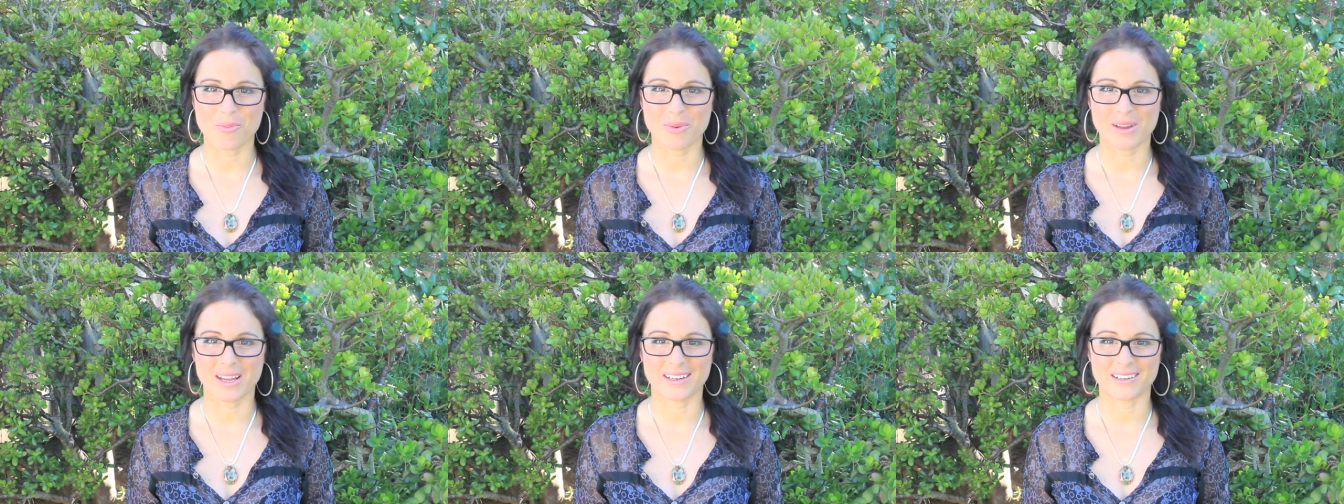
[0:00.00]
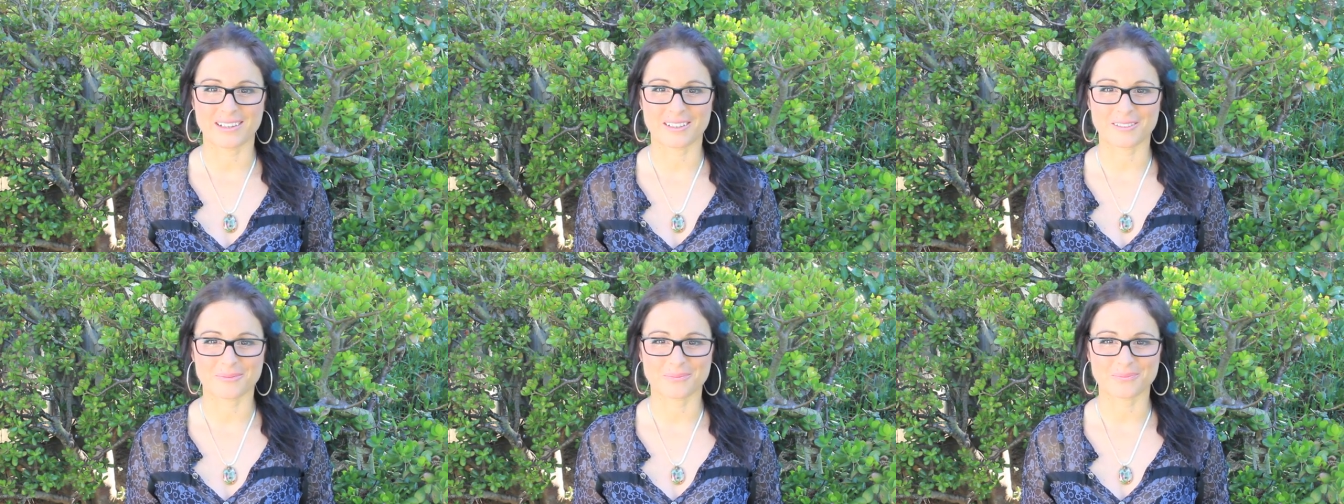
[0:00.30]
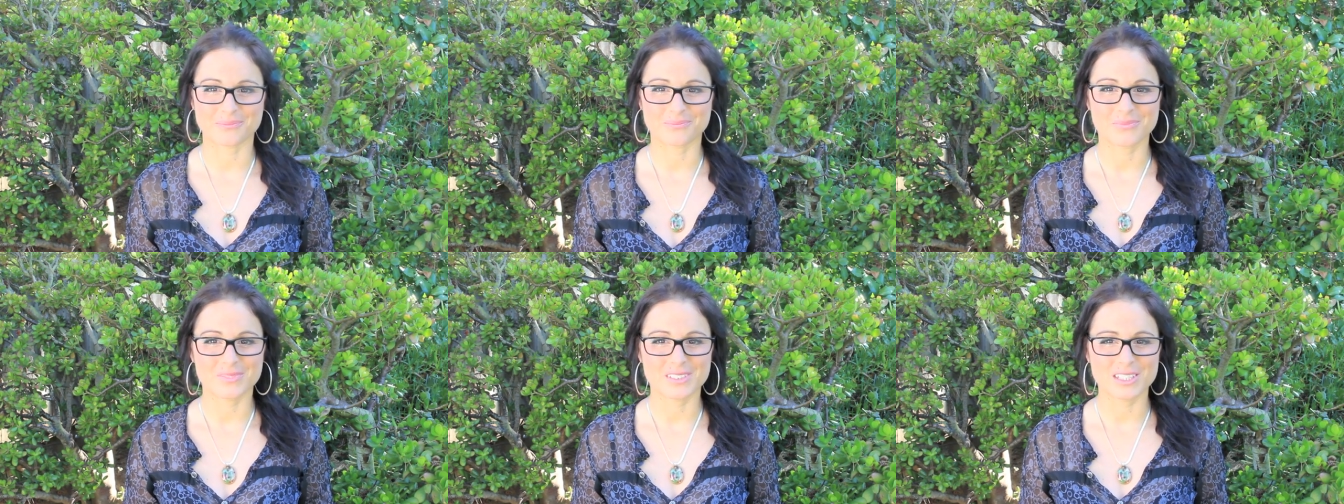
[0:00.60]
better,
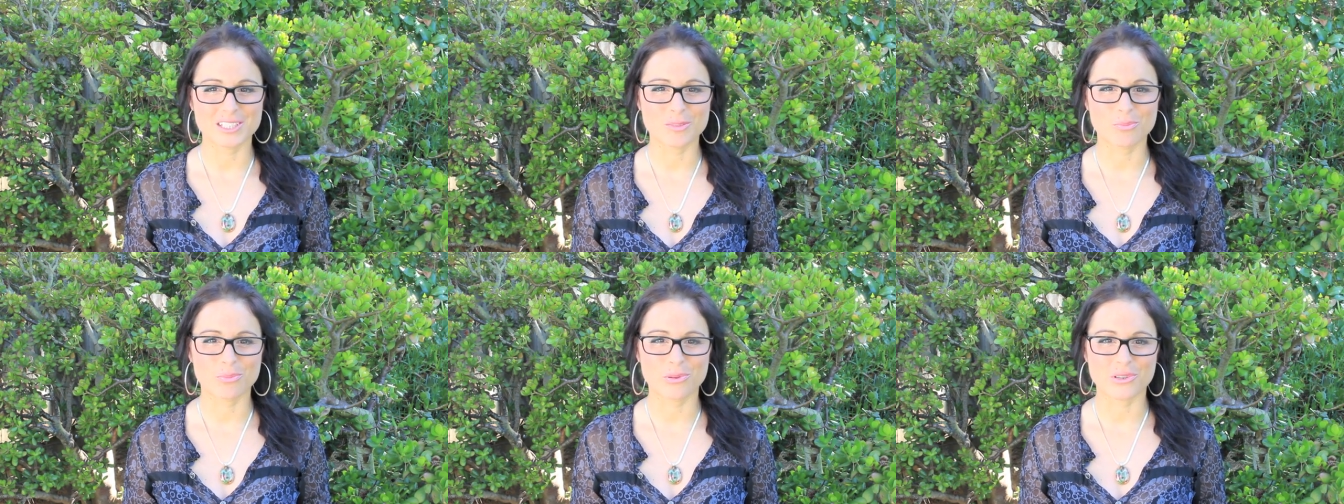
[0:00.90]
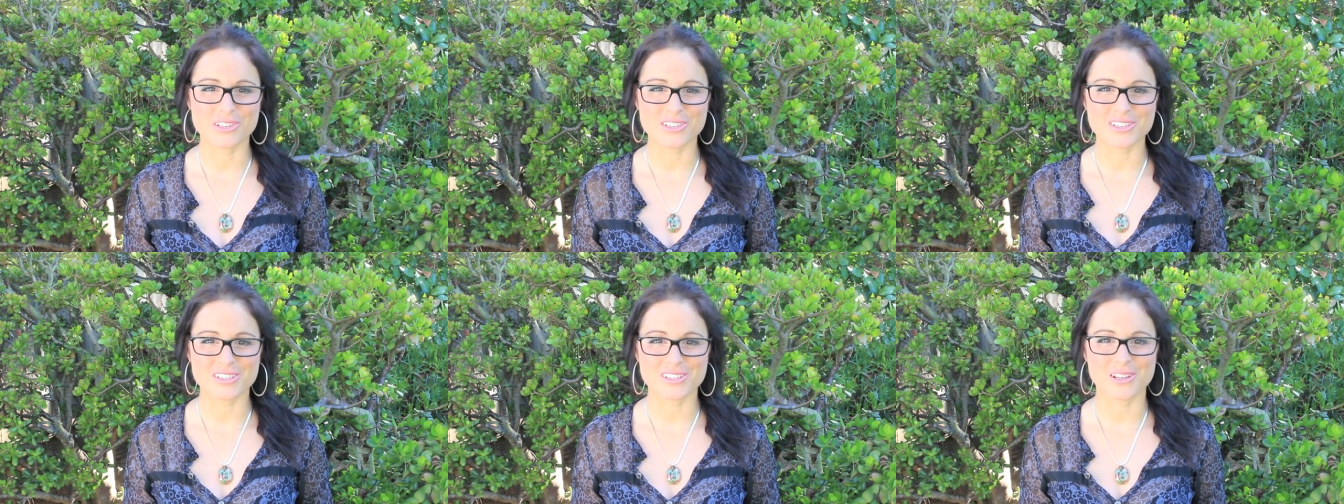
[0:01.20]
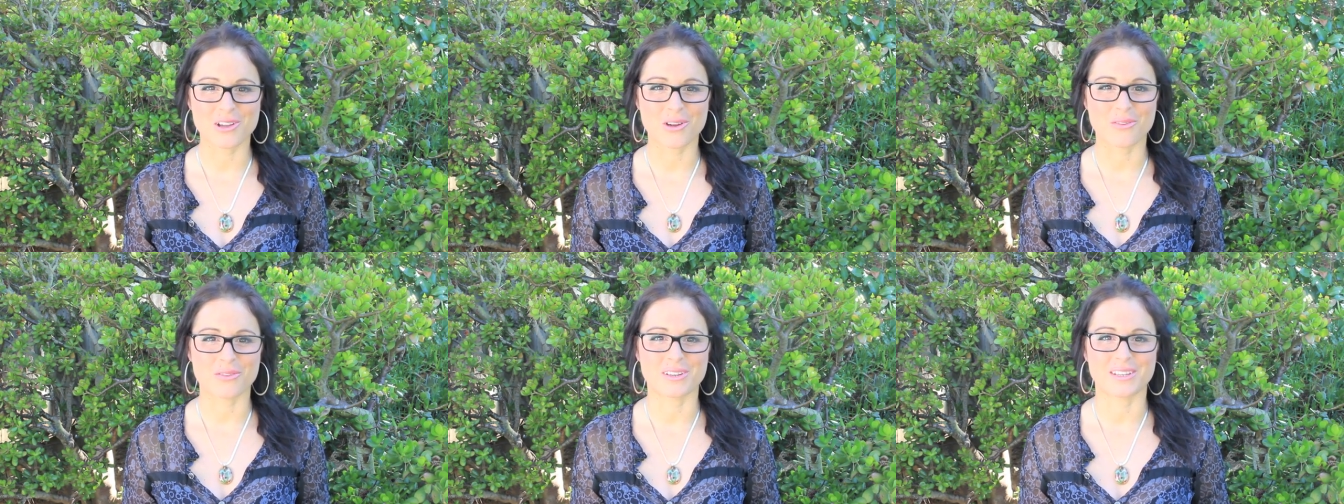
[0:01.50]
this person
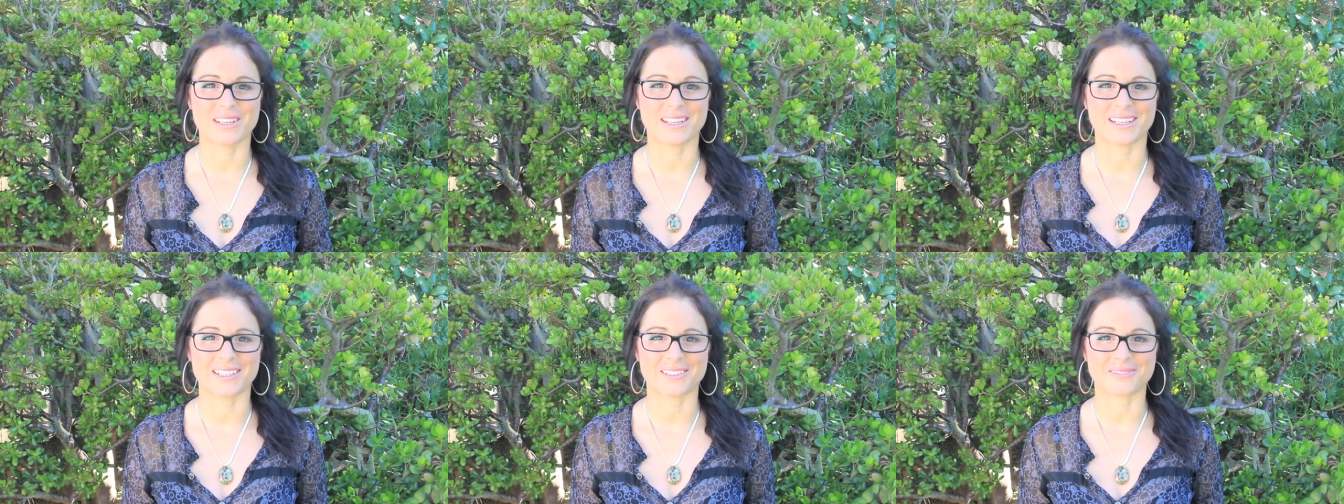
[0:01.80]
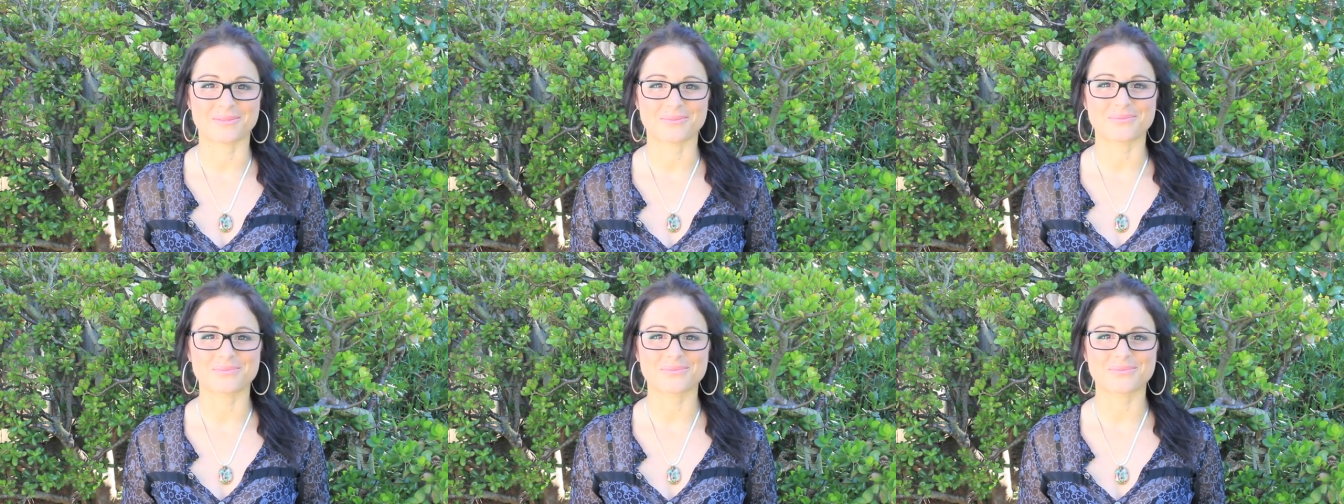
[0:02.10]
over there.